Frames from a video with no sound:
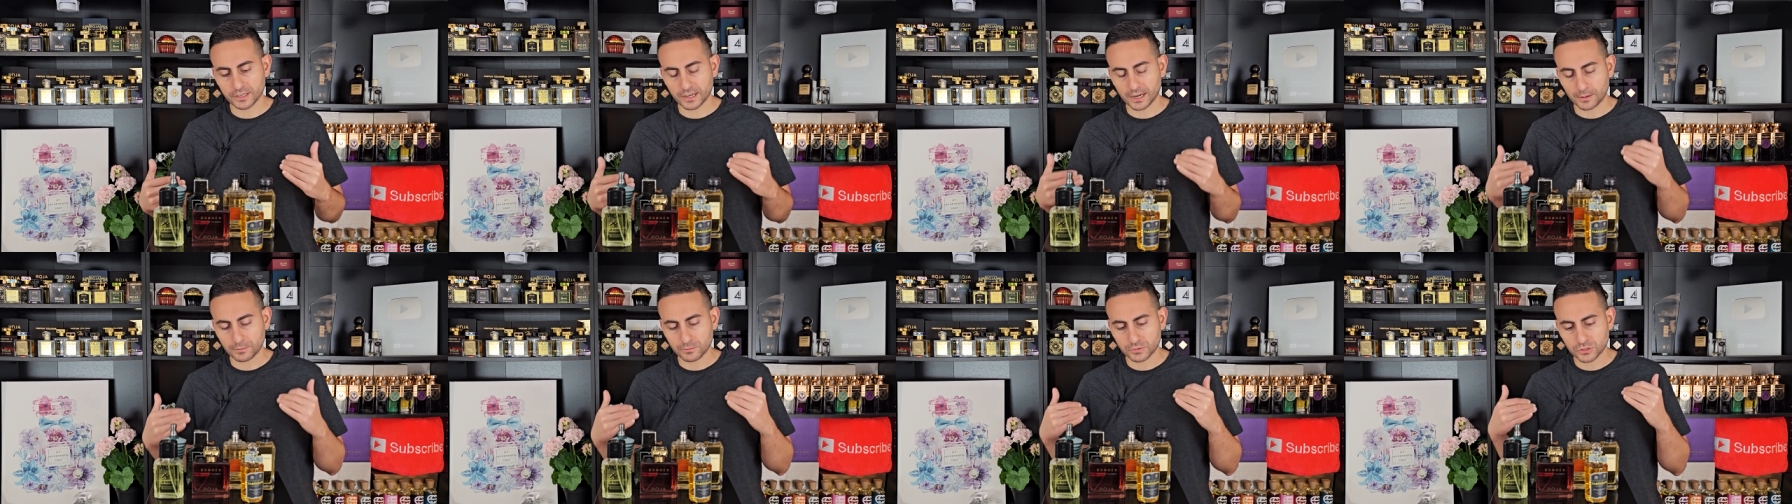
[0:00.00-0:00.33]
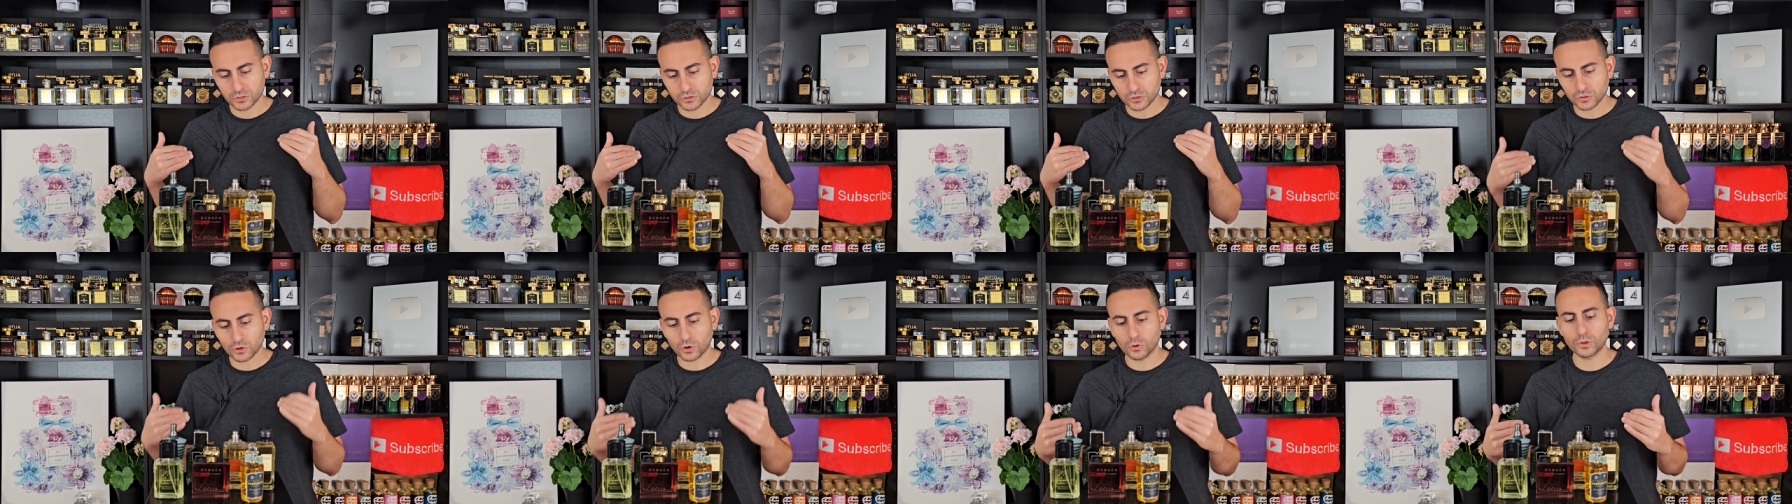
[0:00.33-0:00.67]
and I'm
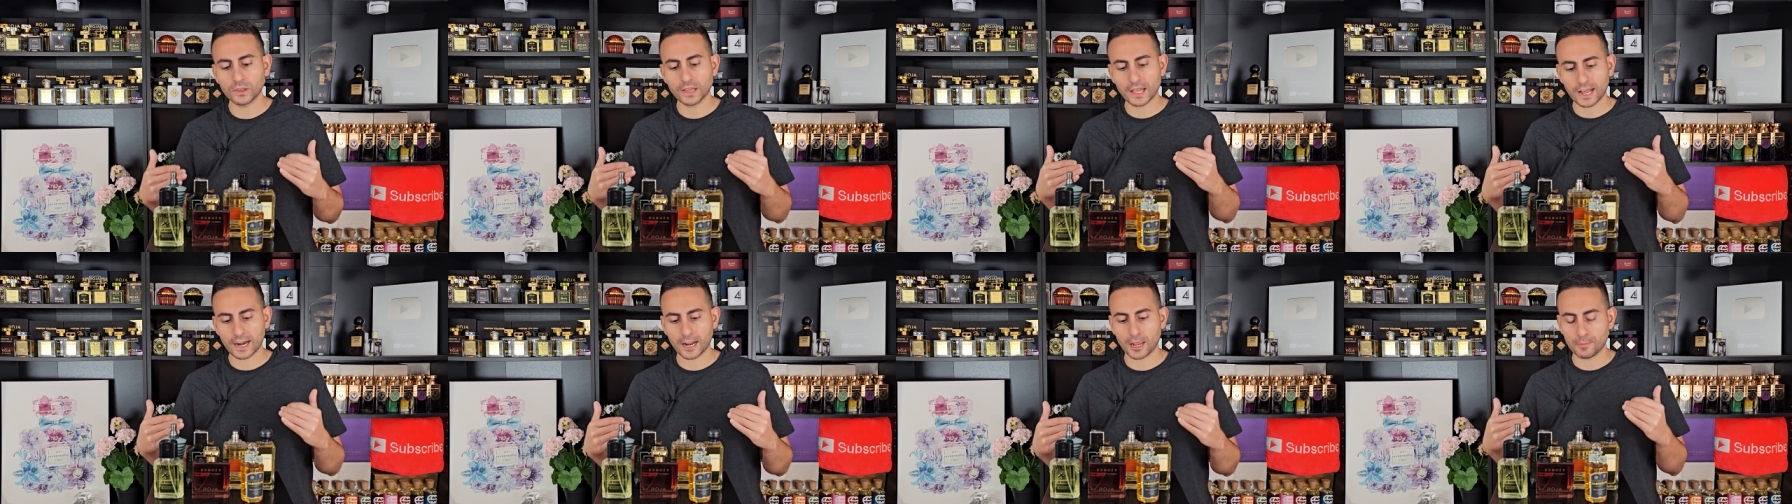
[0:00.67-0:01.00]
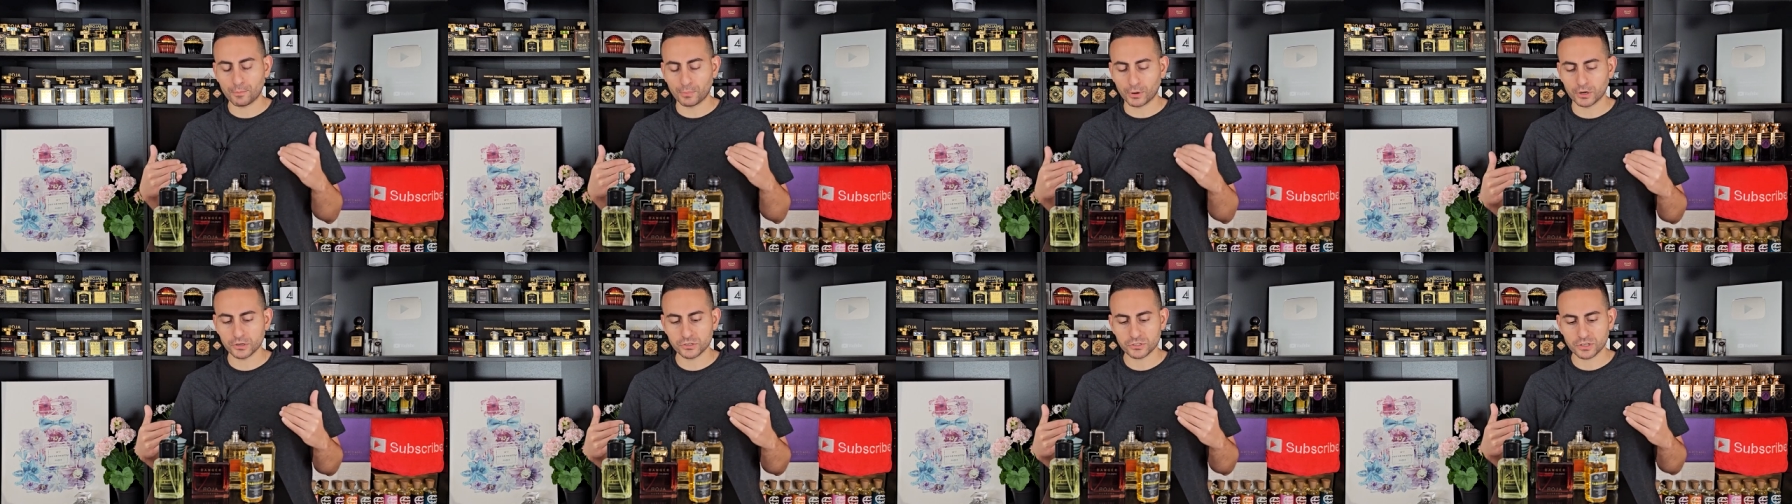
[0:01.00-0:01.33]
so glad I
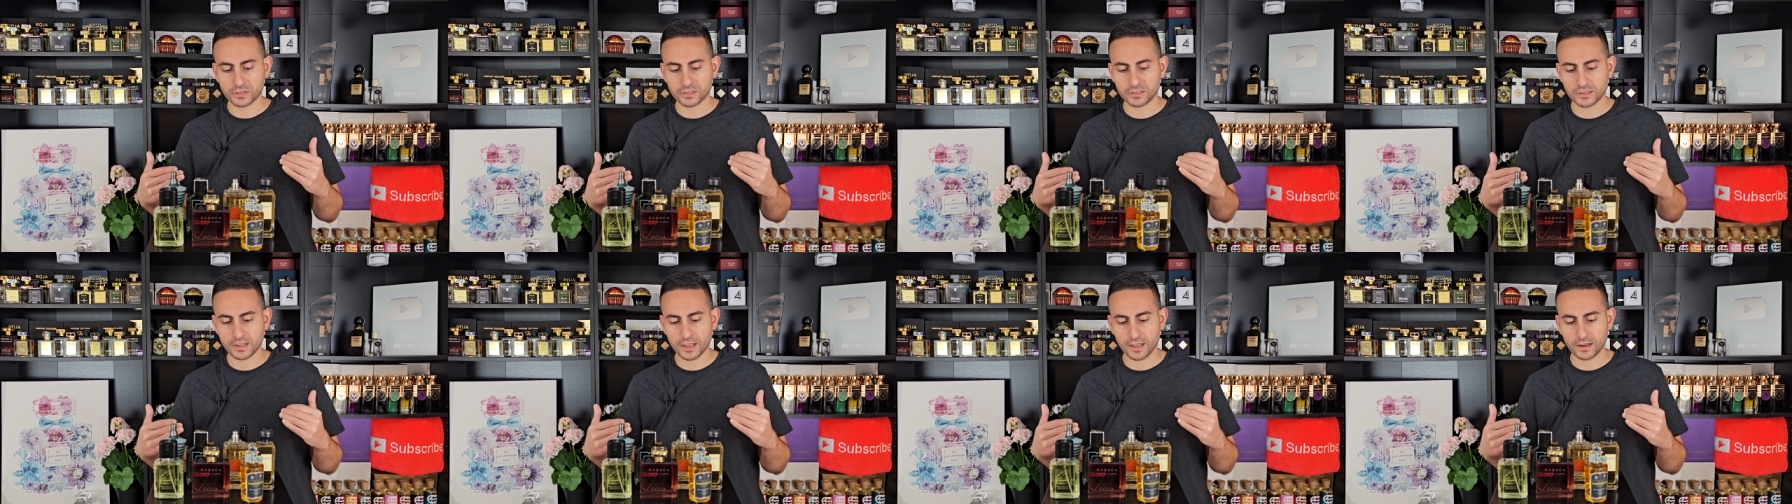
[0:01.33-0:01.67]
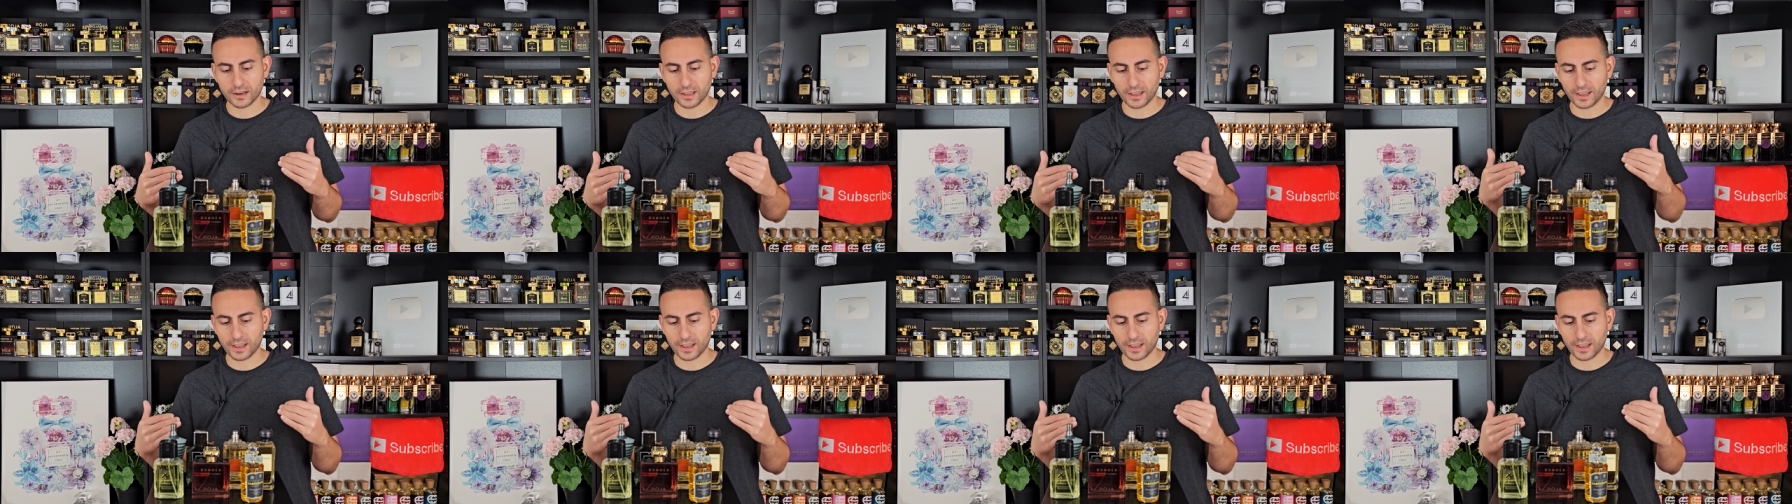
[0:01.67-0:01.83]
purchased it.